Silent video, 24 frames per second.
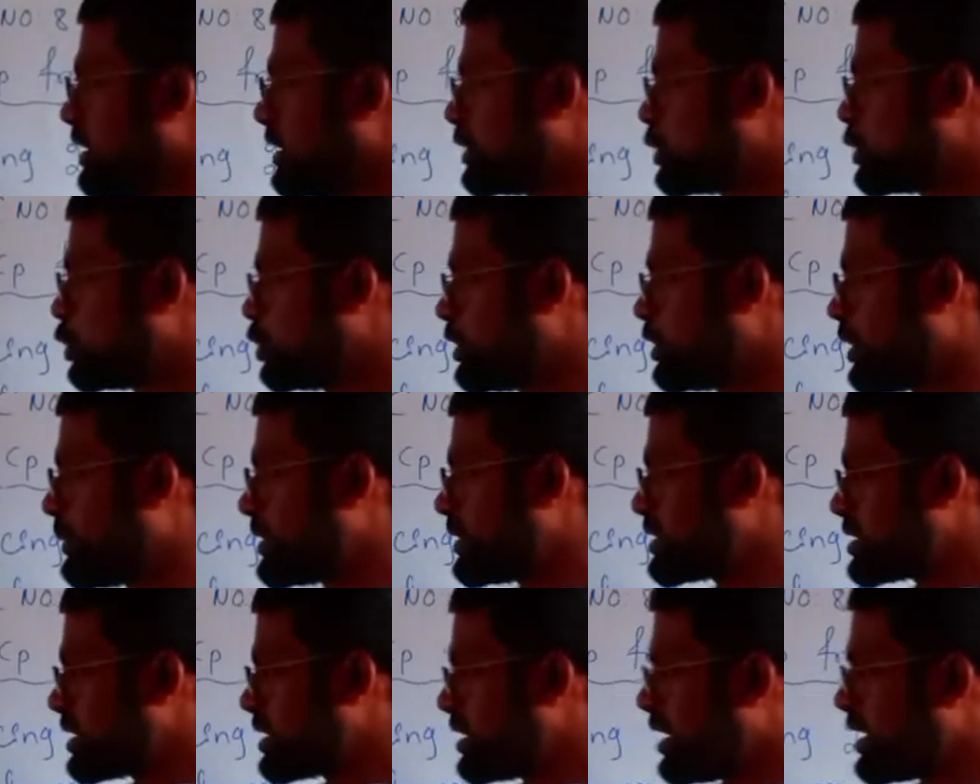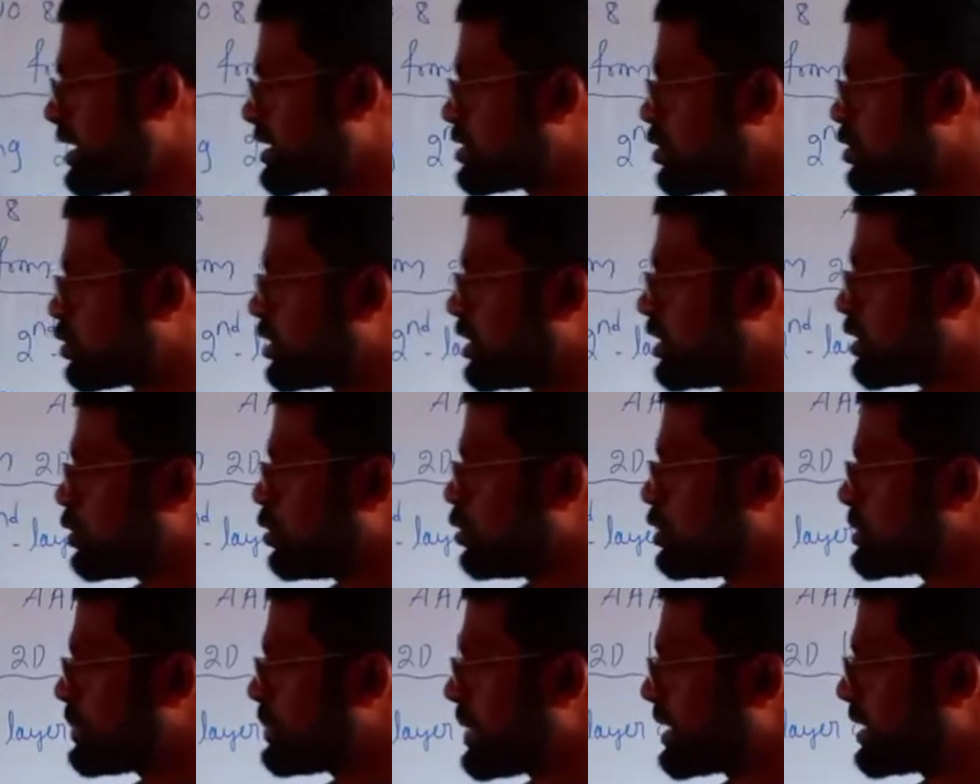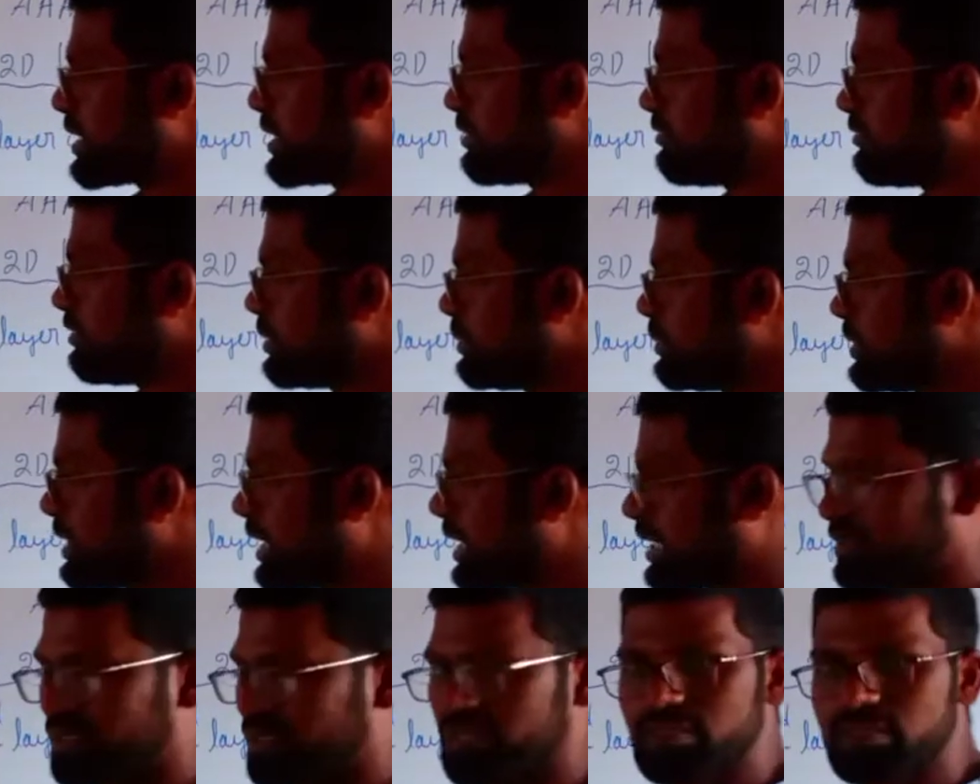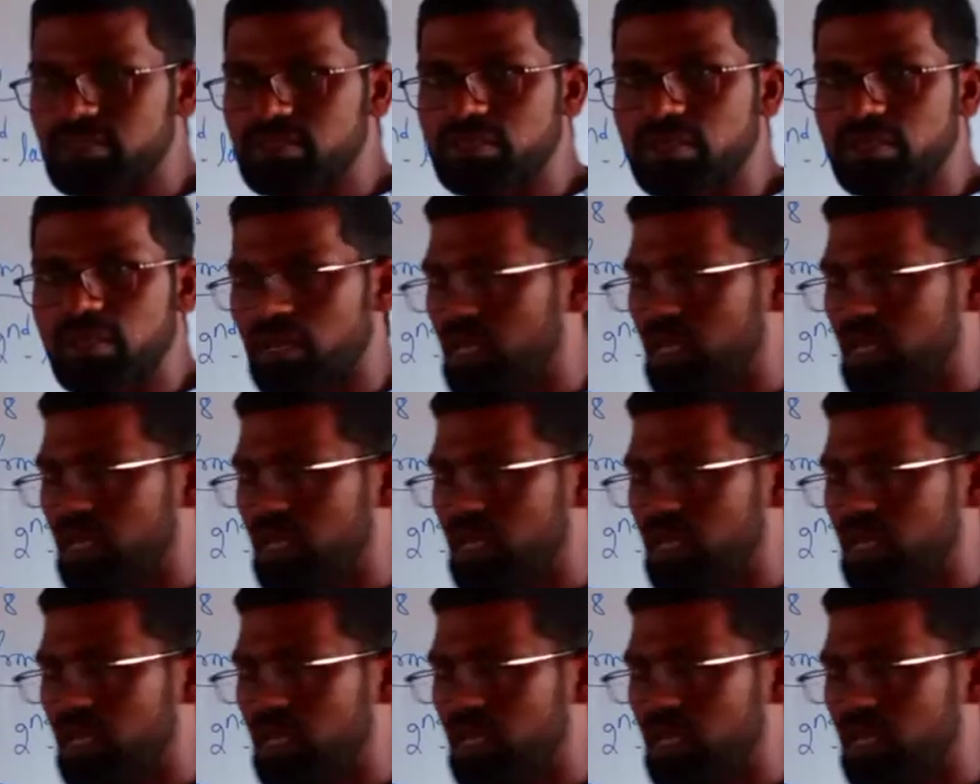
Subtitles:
In two-dimensional hexagonal close packing will be like this.